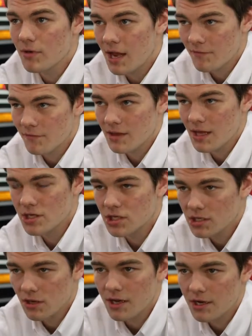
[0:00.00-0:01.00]
We have the
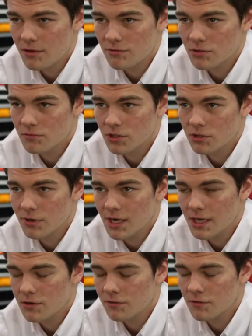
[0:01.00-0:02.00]
engine dynos, which are
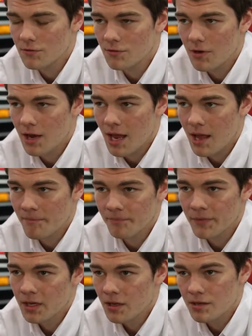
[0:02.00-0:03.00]
really useful
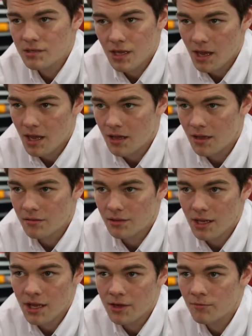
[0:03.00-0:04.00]
to
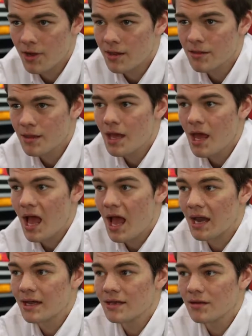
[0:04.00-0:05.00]
learn with,
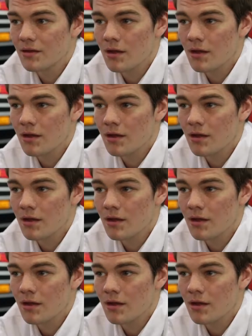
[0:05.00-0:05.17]
and